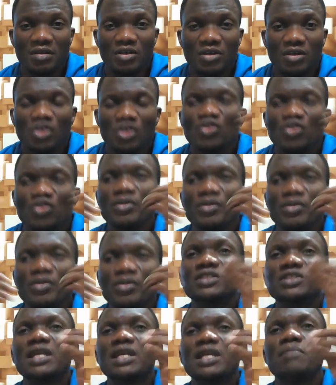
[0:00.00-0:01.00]
Should you be
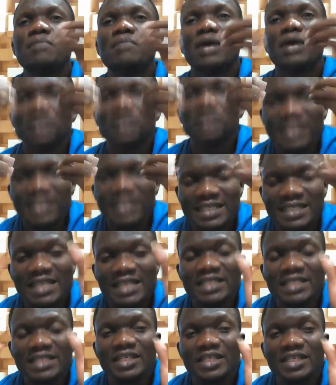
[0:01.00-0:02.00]
concerned about the
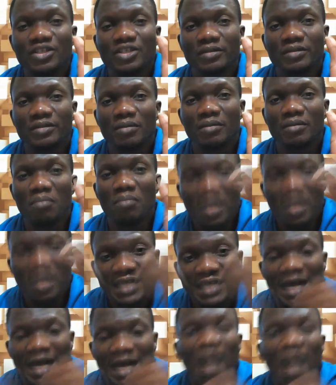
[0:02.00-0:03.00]
destination
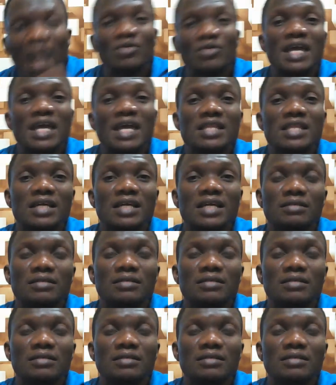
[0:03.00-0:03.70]
more than how you get there?